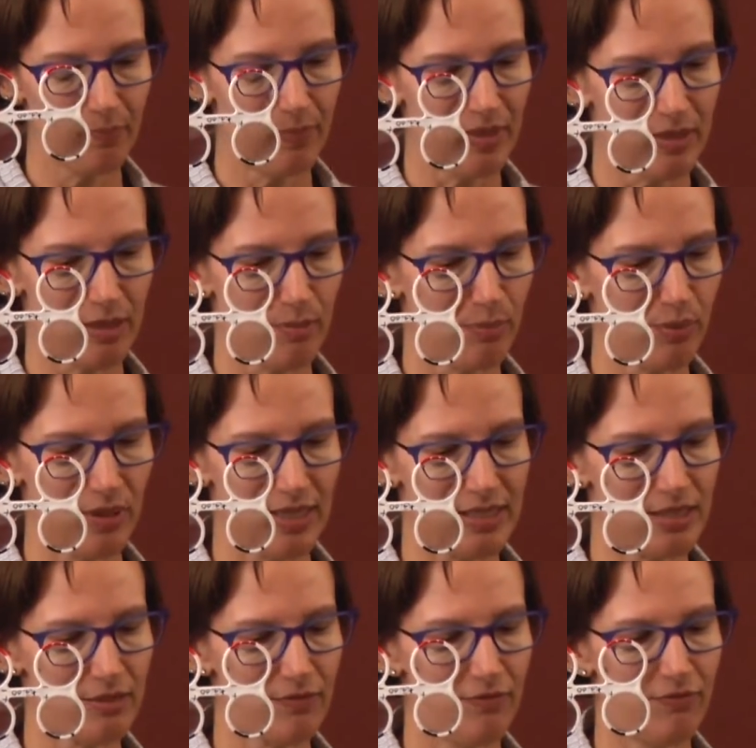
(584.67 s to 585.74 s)
but the
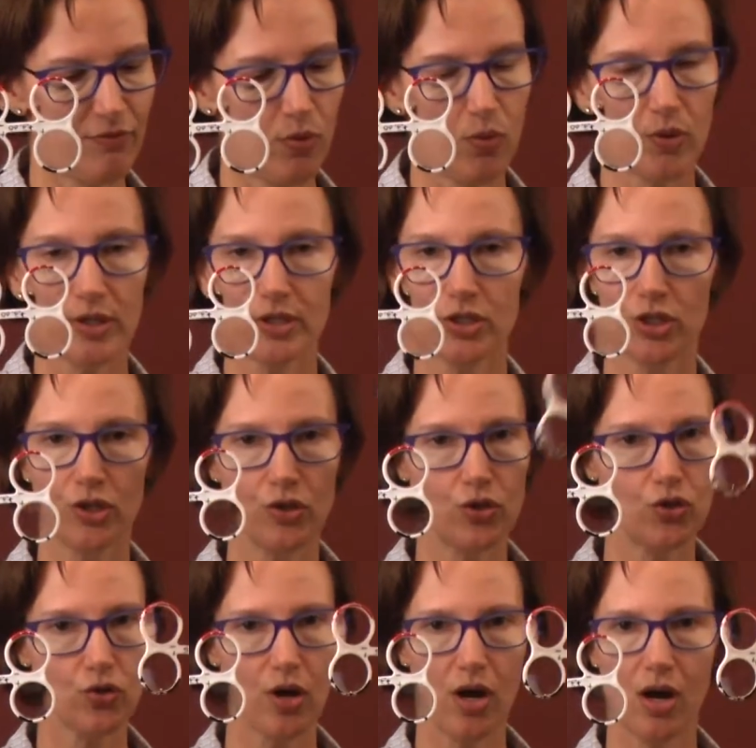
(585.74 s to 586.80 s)
+4 is too
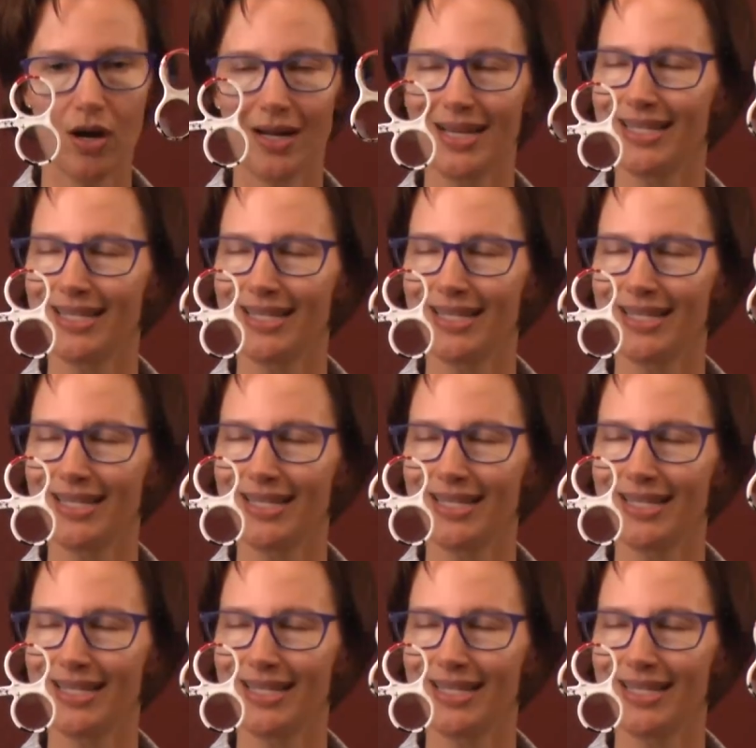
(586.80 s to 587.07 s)
strong,